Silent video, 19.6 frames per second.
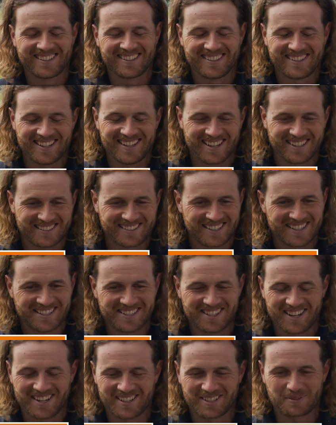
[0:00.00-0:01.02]
Yeah,
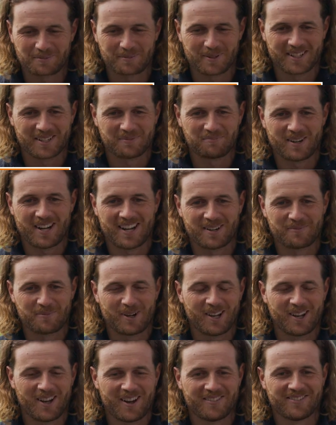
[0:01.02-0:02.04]
DJing's been a part of my
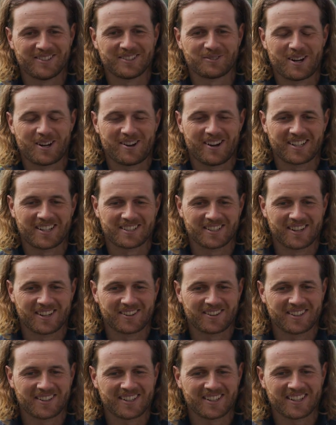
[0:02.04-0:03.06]
life as well, actually. I
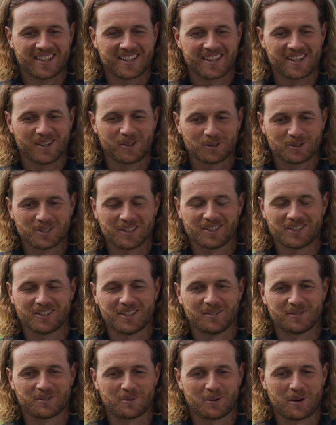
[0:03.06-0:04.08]
think it also
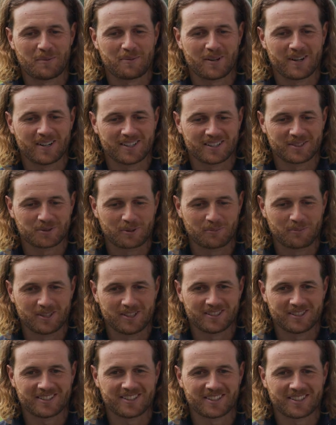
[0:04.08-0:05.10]
stems from my parents. When we
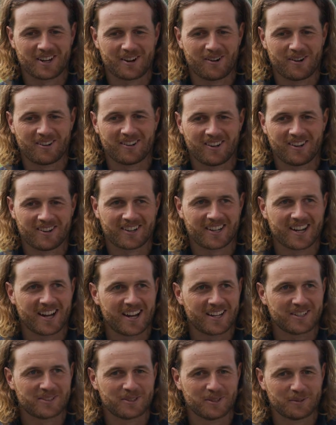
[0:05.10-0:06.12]
used to go on long
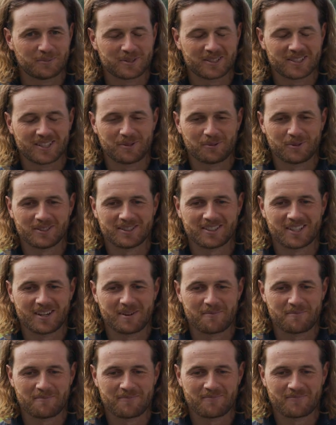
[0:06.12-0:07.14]
car trips, it was
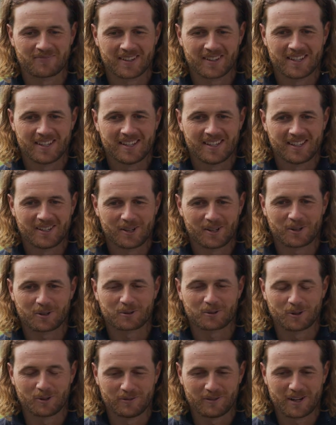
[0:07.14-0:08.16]
a lot of
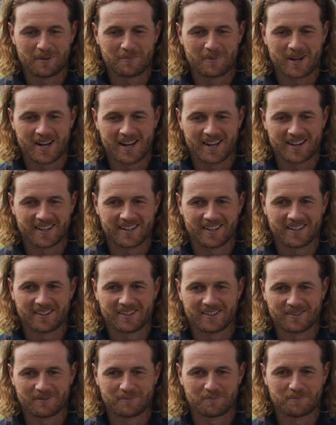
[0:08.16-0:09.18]
Groove Armada, a lot of